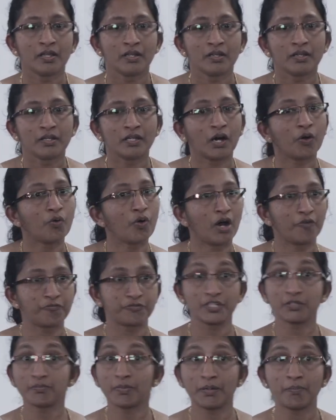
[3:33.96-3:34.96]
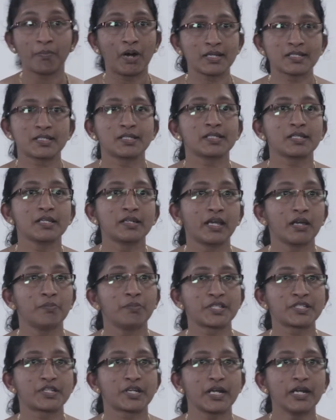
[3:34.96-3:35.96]
Now, after my master's in
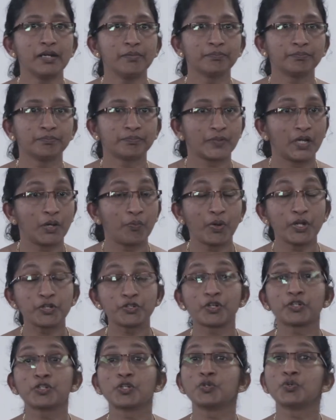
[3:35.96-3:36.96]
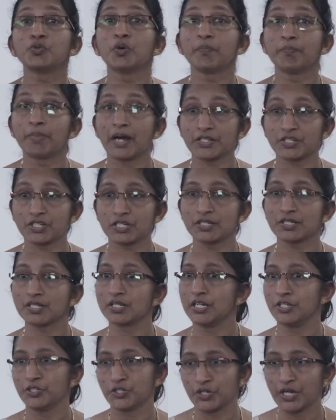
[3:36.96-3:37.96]
chemistry, I went on to do a bachelor's in
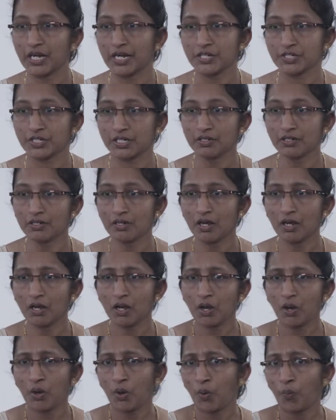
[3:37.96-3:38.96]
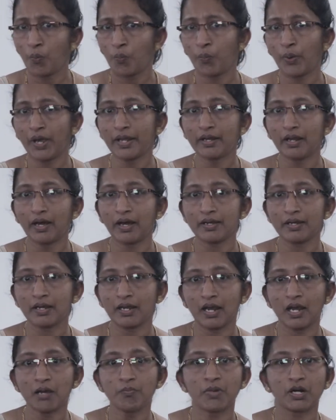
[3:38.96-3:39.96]
education. When I
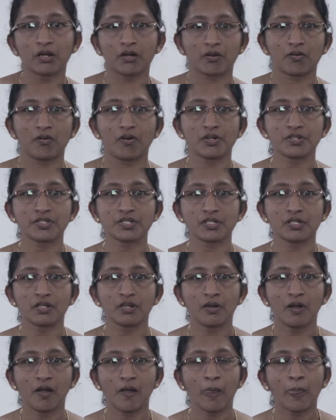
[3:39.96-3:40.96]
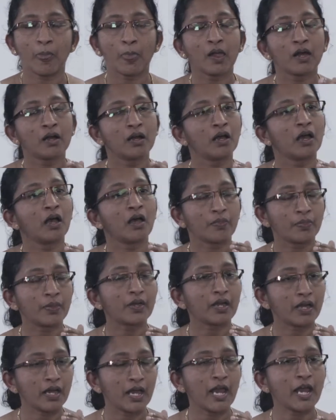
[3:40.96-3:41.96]
came across the
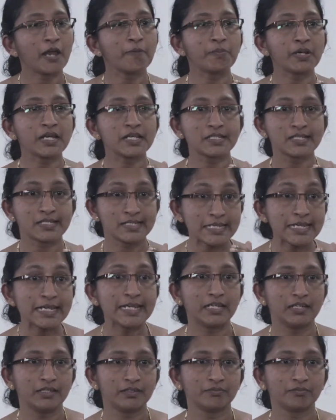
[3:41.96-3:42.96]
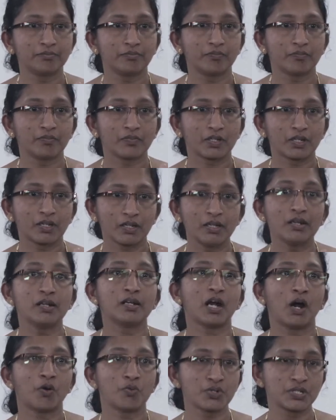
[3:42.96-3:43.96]
ABC in
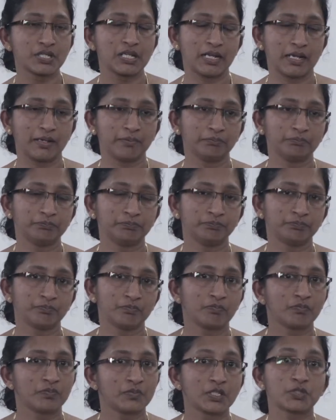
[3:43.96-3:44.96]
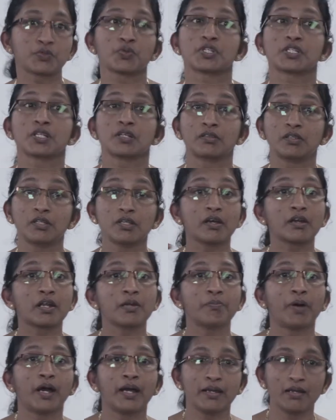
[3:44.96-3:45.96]
counseling, this was a theory
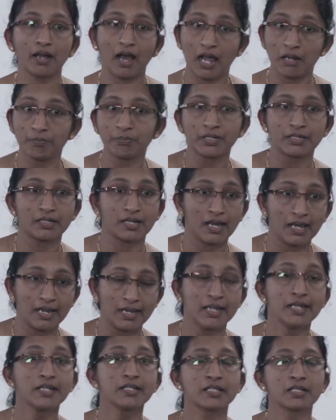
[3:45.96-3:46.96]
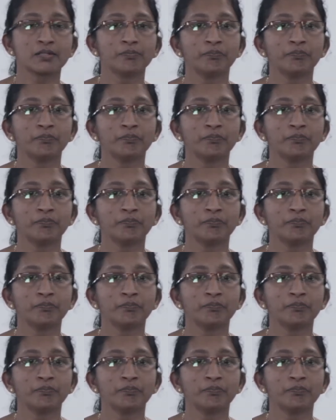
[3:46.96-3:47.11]
by Albert Ellis.